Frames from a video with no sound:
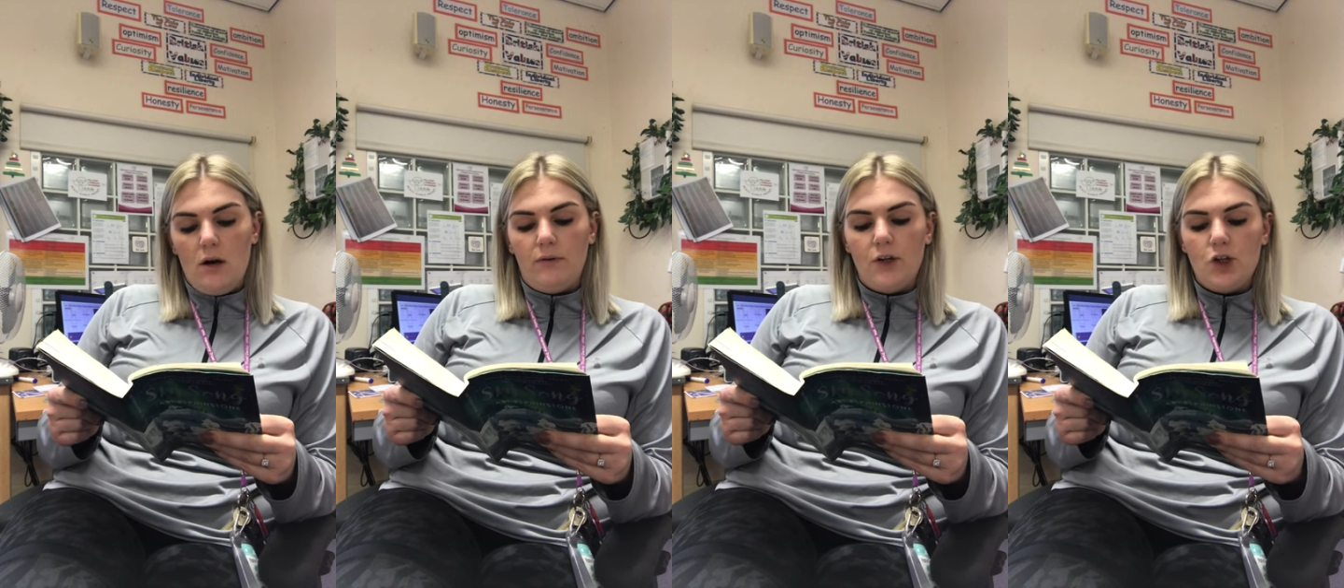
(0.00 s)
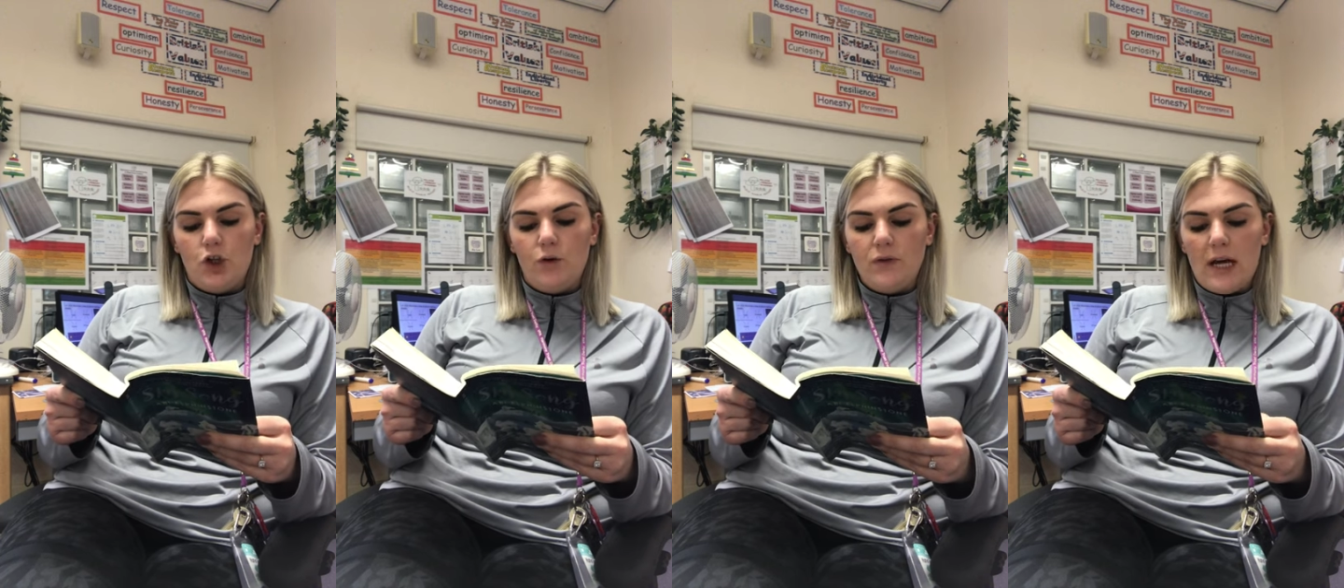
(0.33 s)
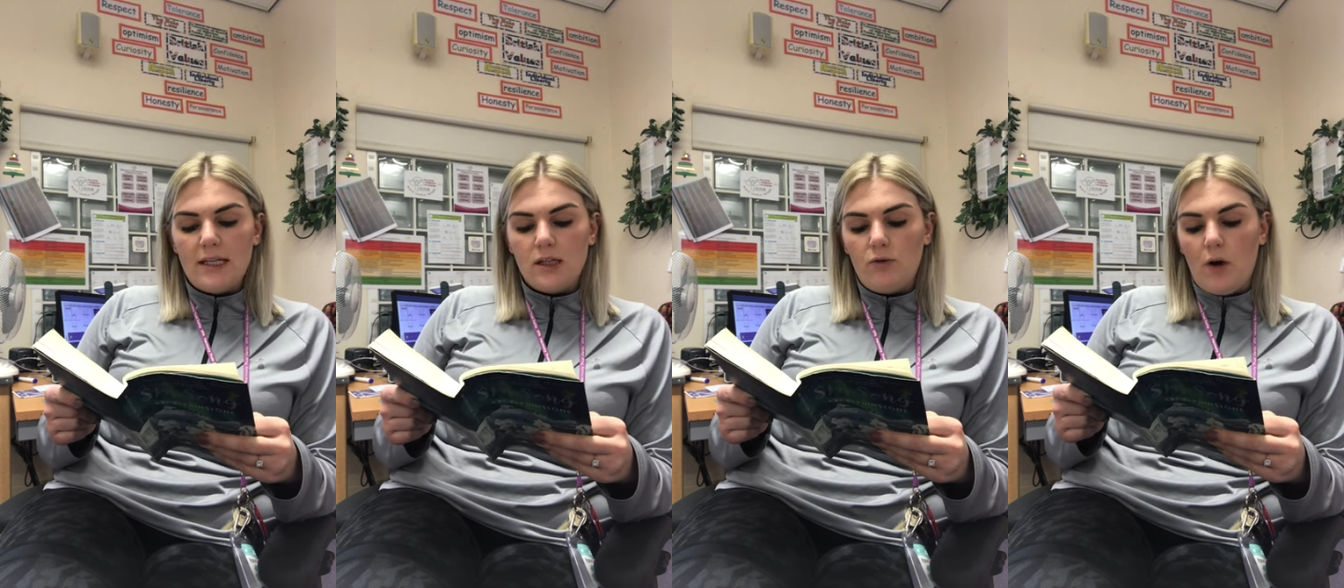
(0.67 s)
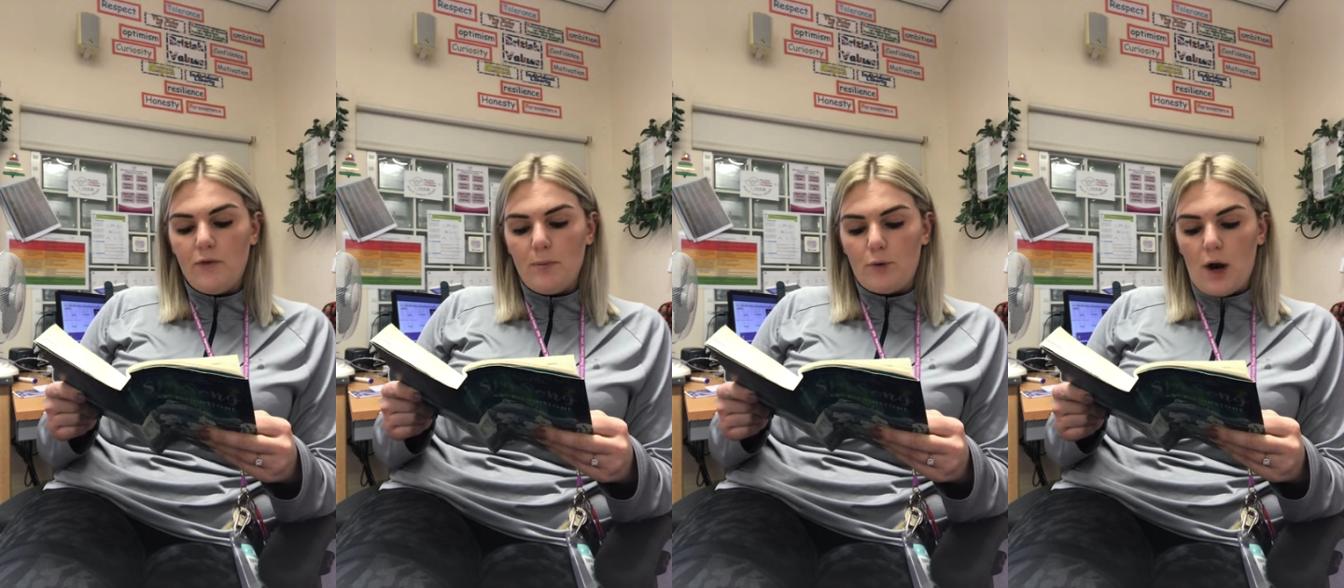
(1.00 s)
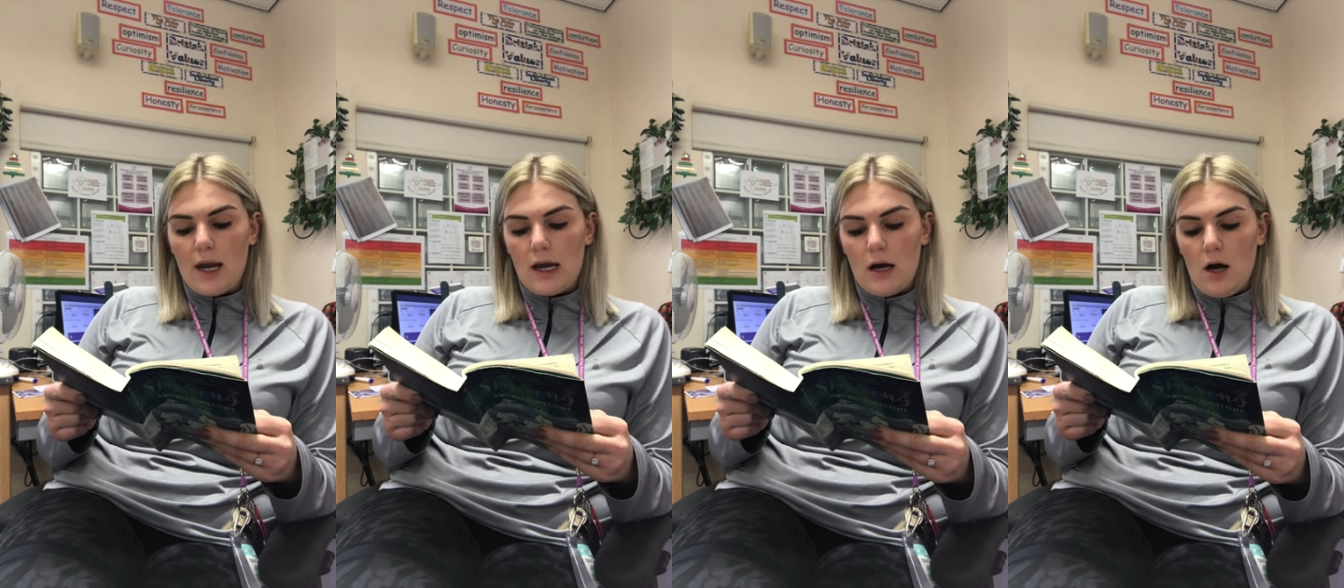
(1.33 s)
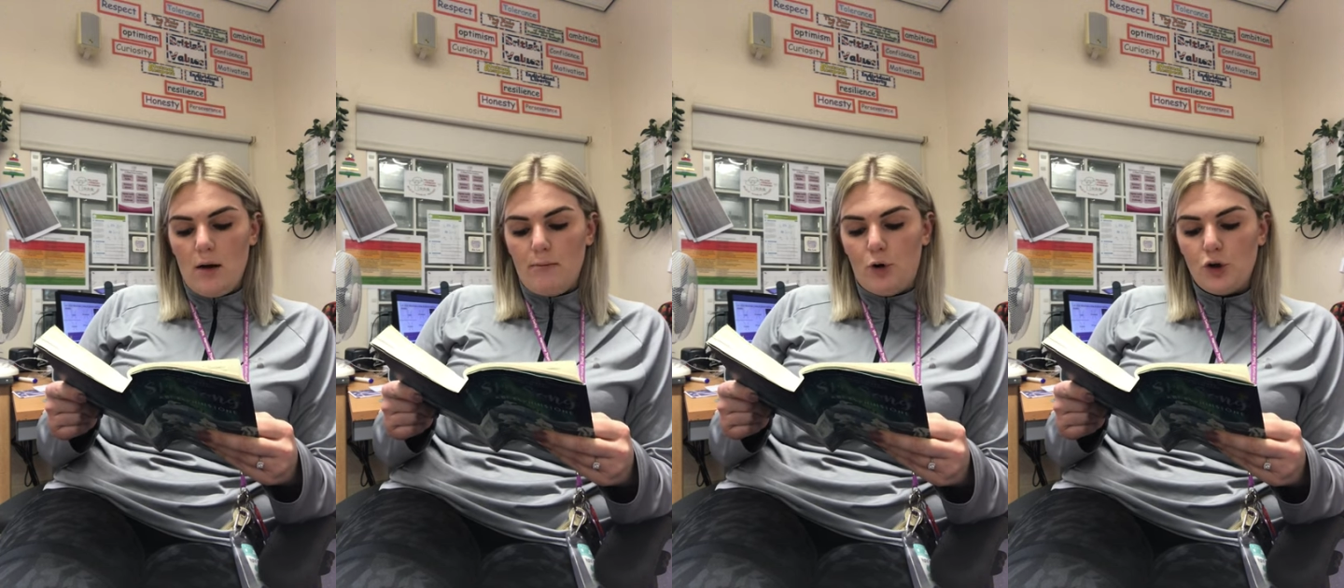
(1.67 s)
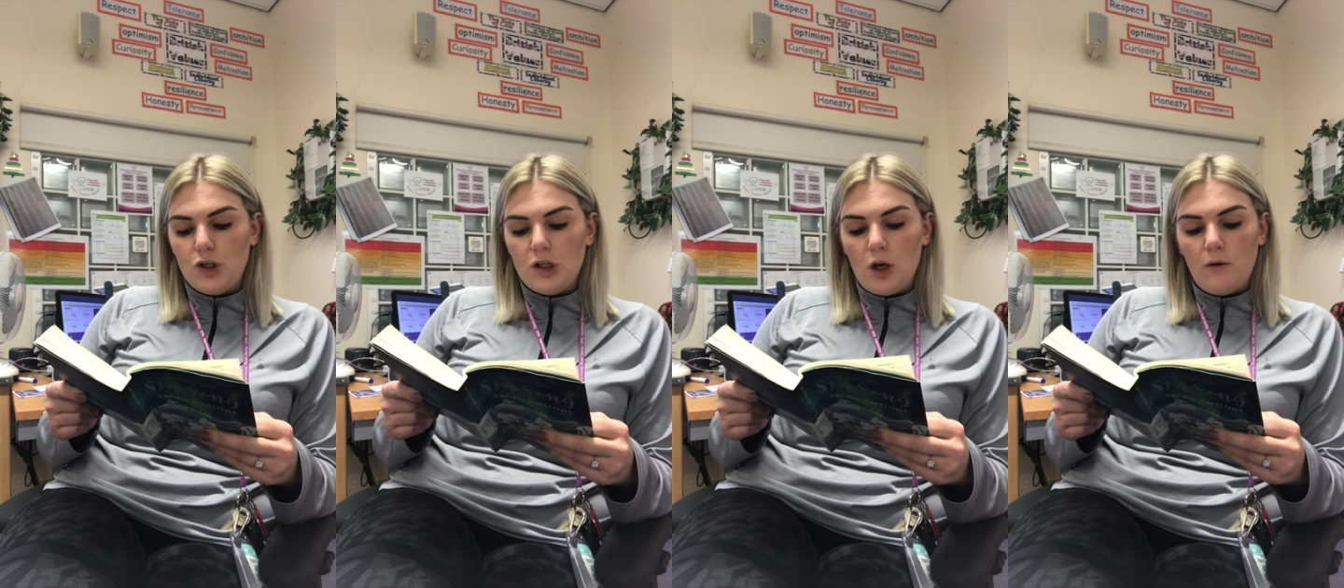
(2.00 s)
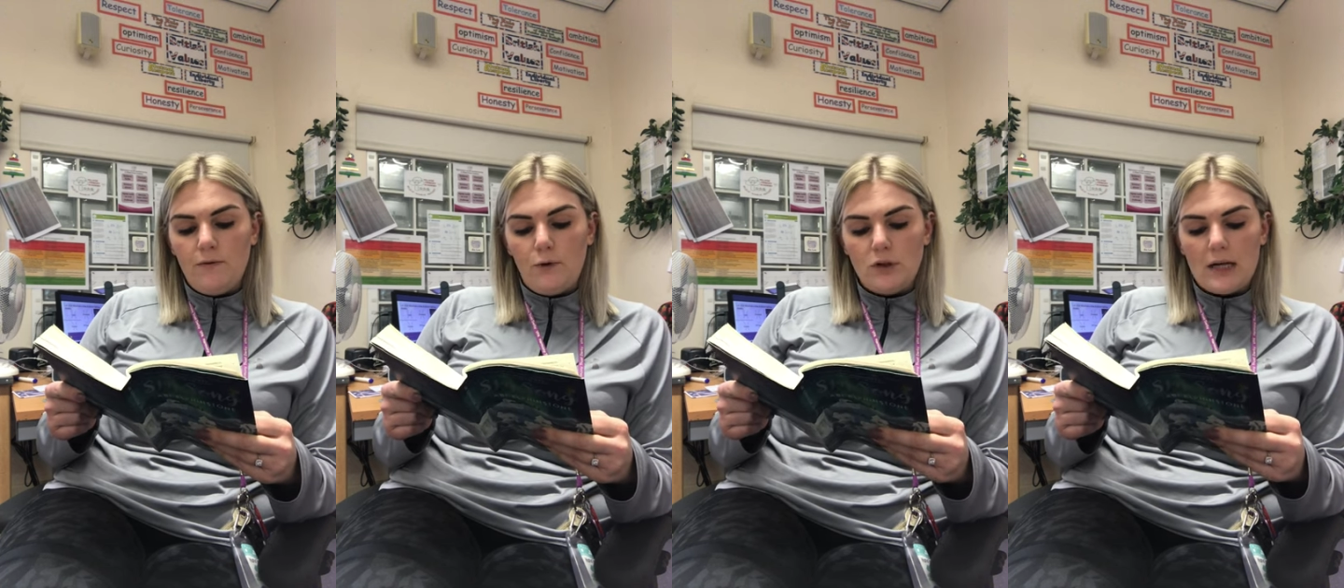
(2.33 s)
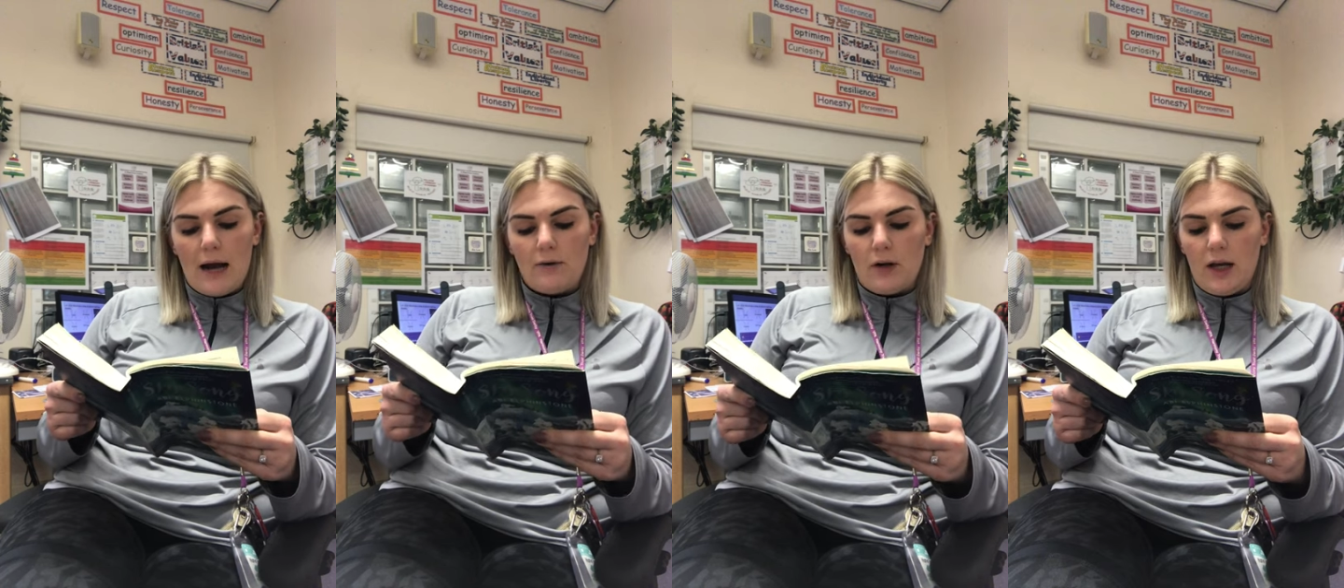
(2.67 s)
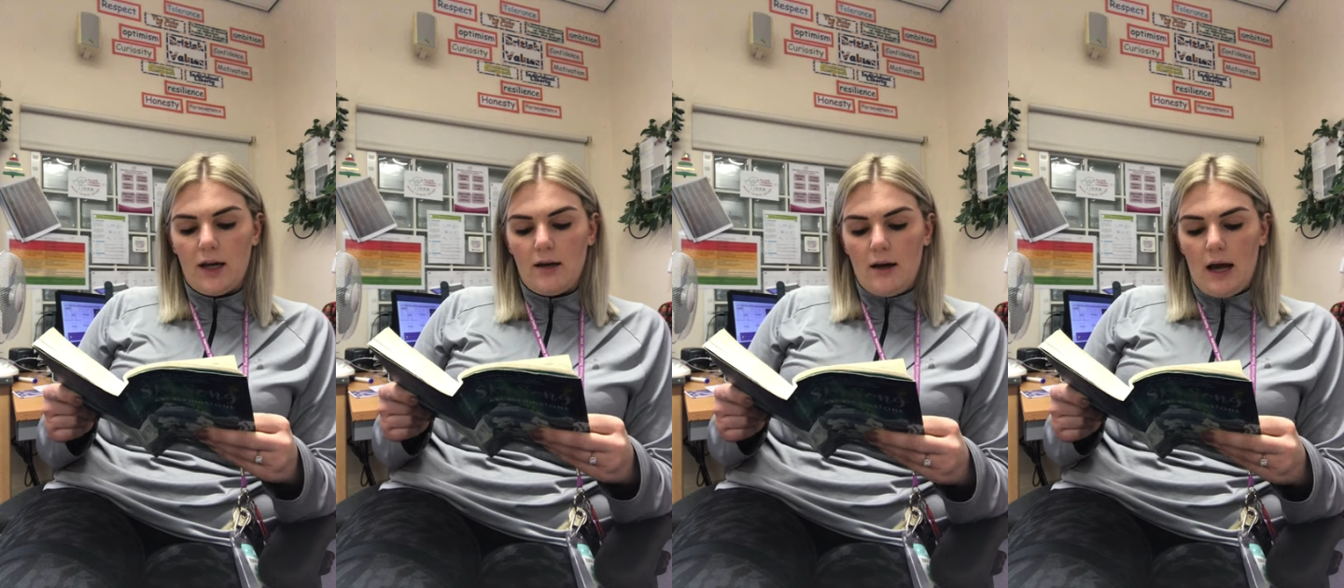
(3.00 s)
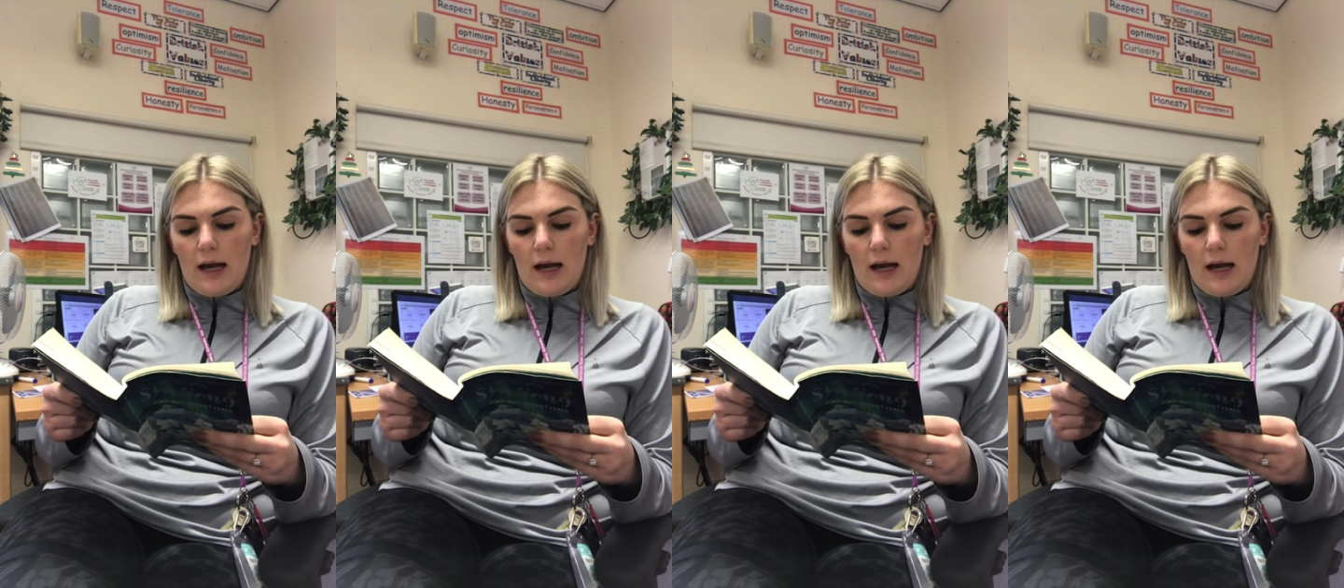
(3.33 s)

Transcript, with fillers: Flint shoved Eska off the brake, pushed his own foot down on it,